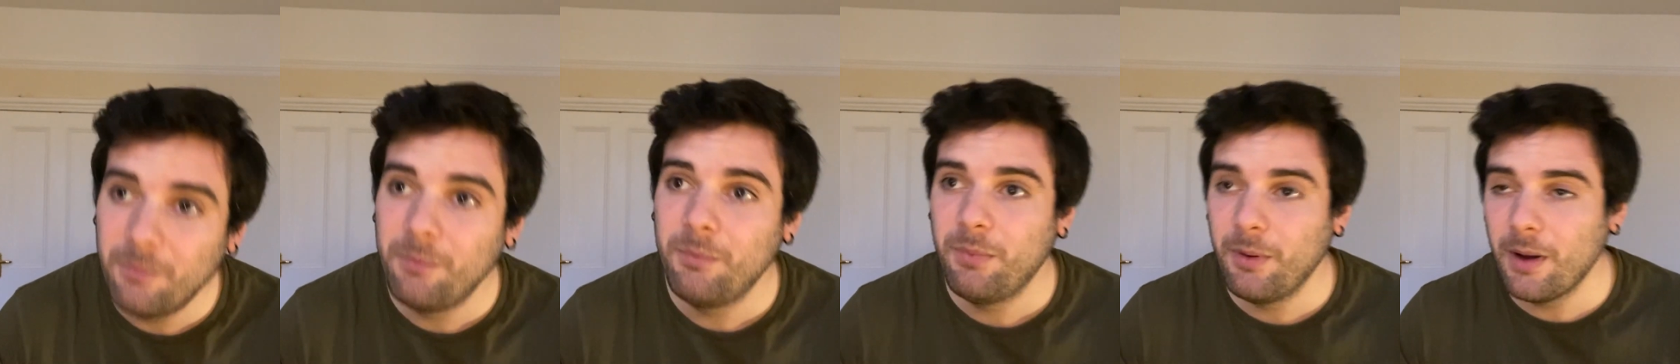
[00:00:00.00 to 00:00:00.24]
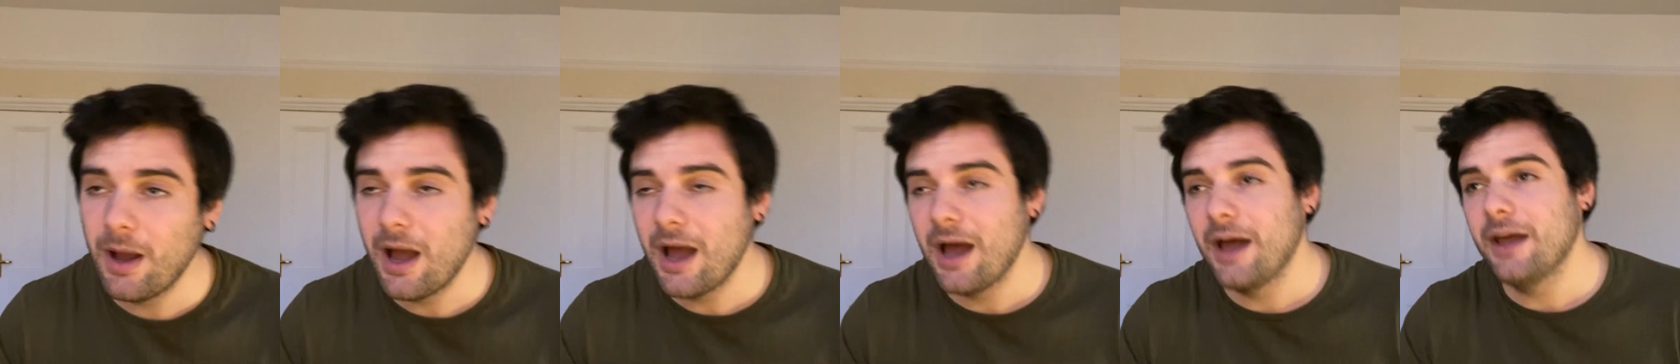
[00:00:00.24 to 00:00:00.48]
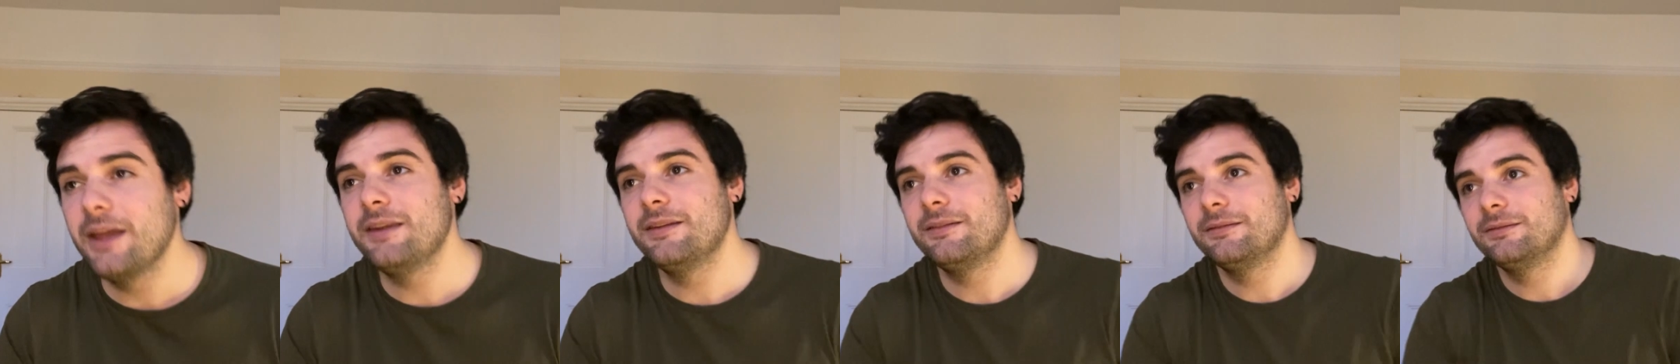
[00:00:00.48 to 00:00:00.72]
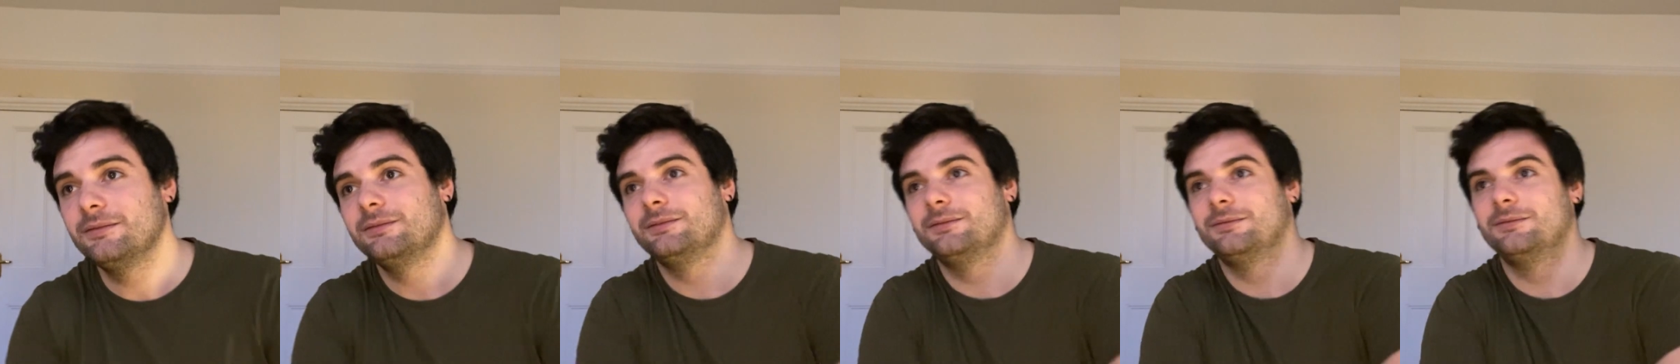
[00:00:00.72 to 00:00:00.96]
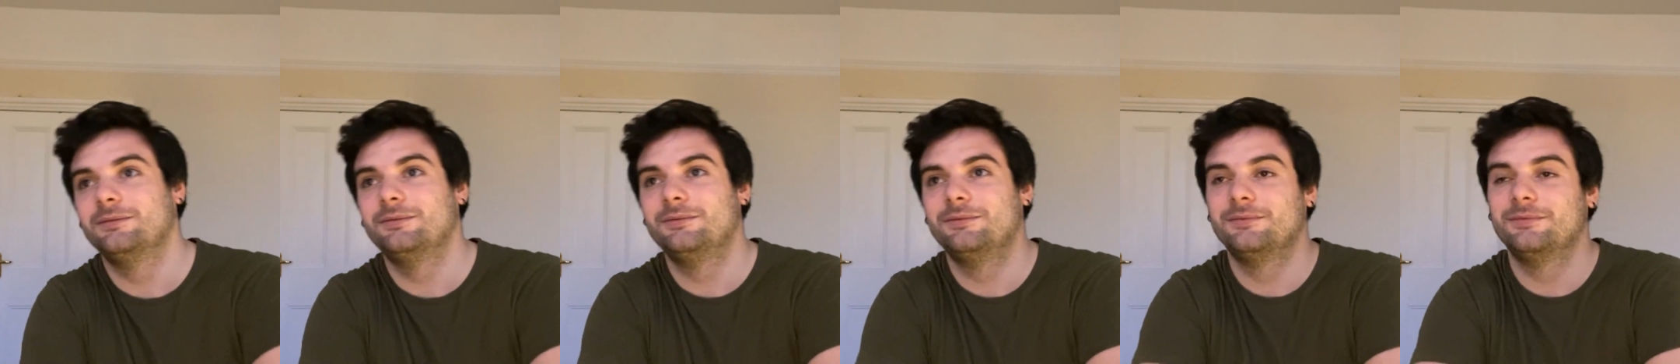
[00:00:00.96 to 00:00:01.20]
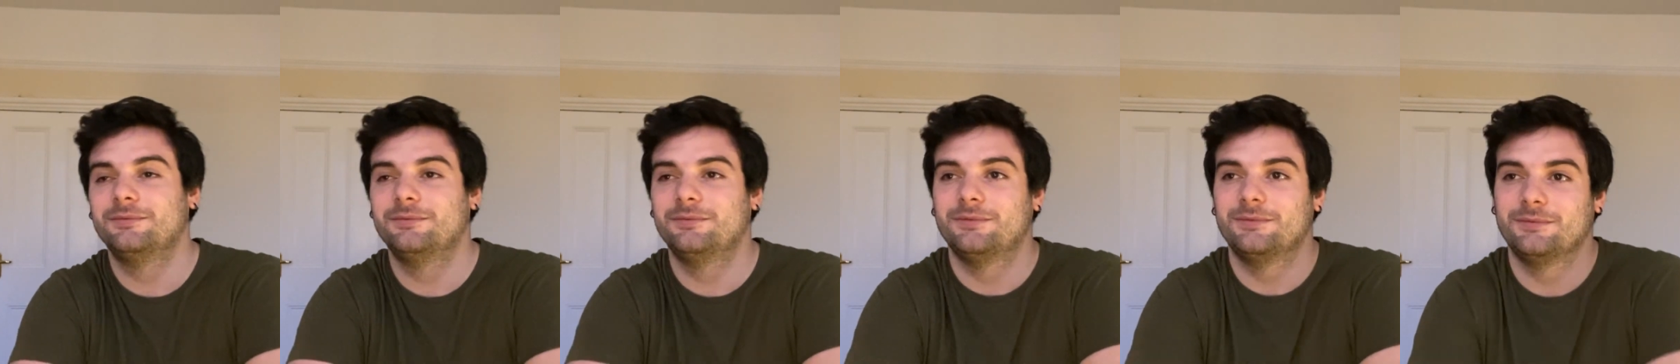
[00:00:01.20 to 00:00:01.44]
But
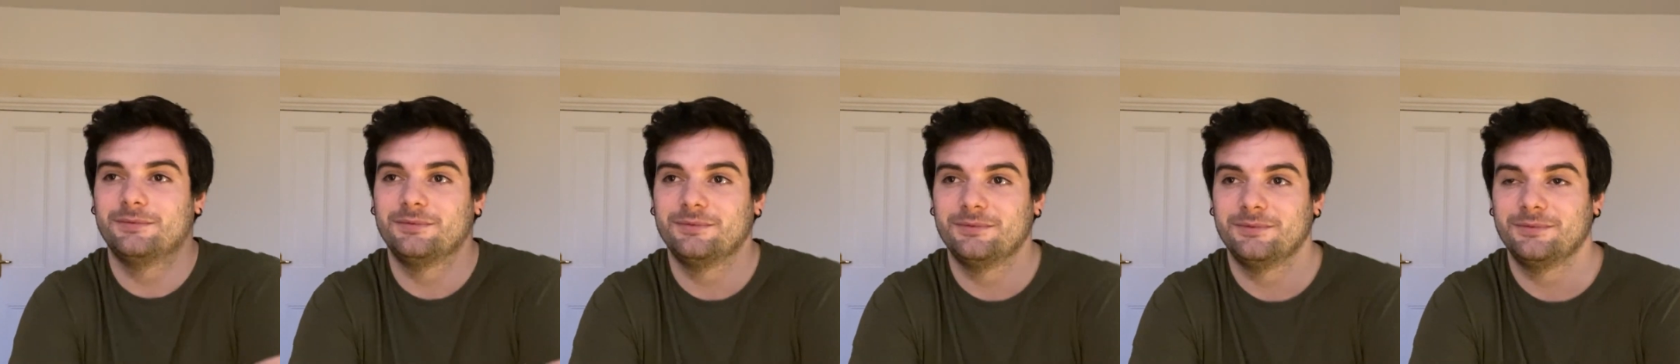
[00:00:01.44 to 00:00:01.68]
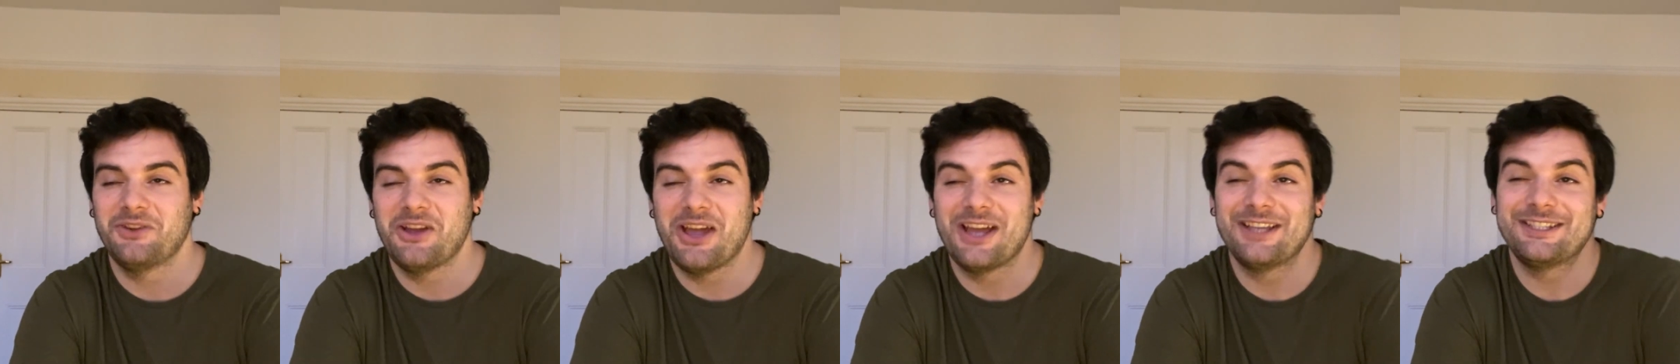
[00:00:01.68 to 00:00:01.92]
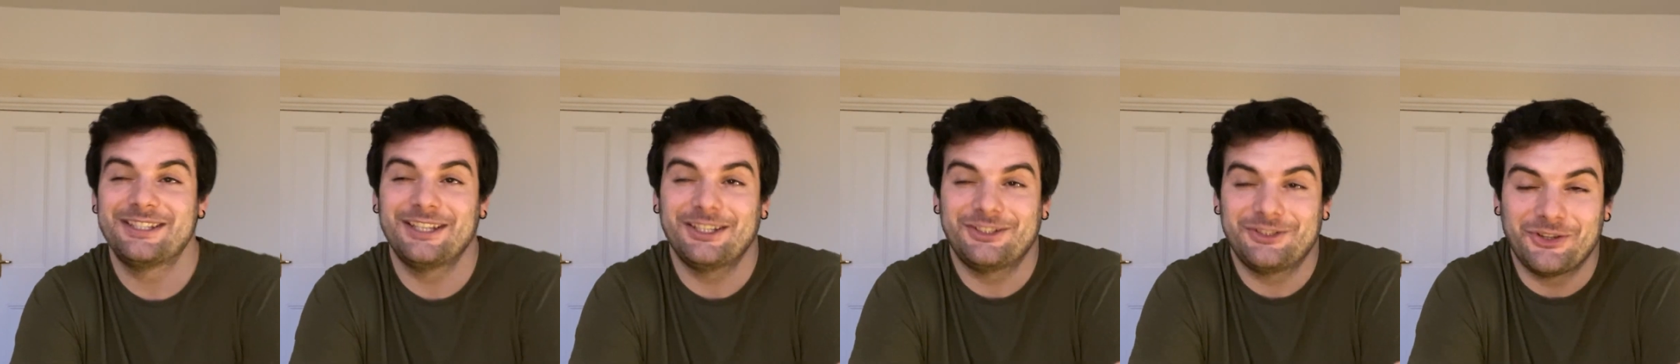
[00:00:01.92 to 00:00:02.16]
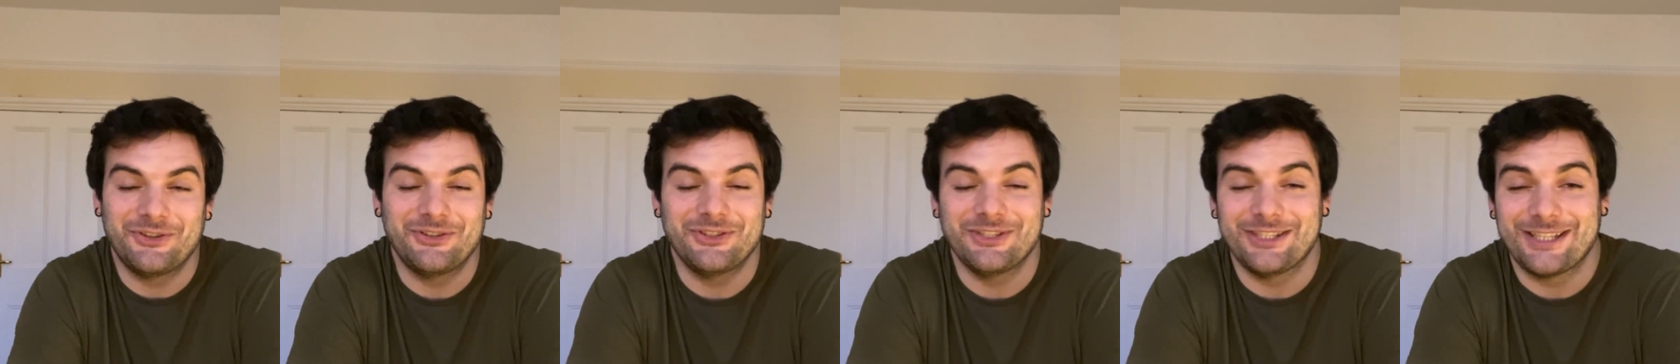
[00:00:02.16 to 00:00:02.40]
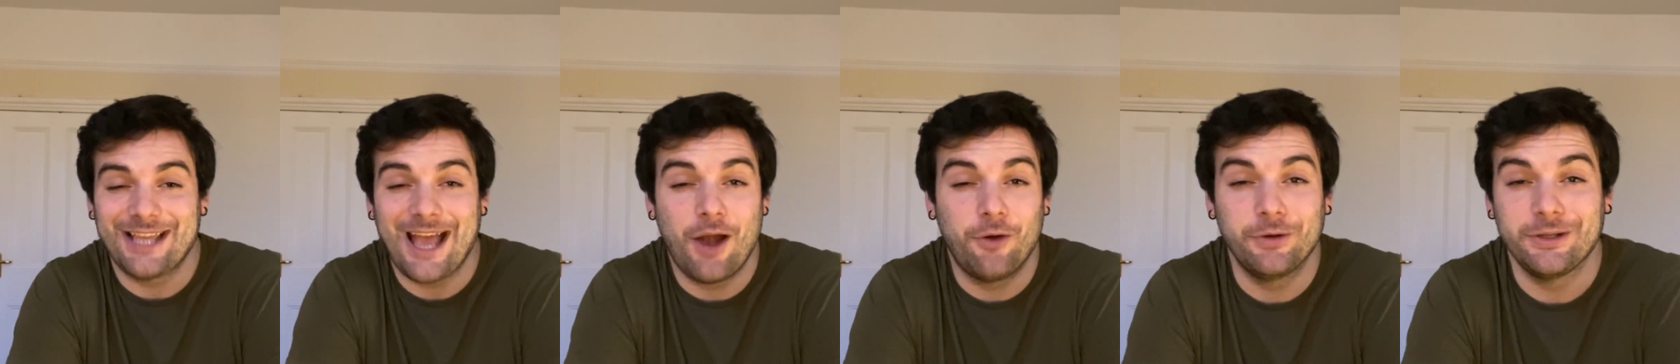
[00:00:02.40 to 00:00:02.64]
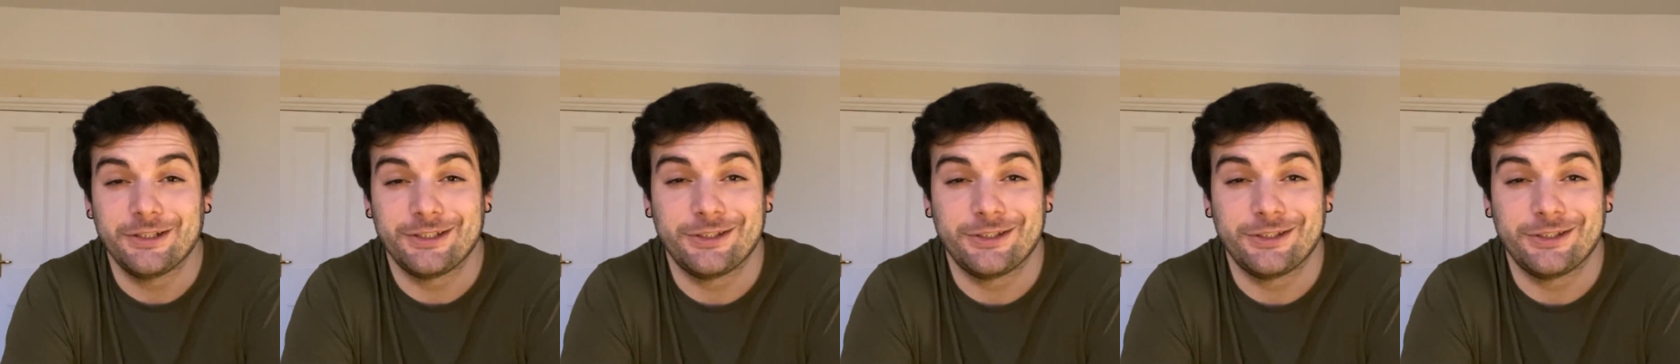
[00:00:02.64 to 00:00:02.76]
as it turns out,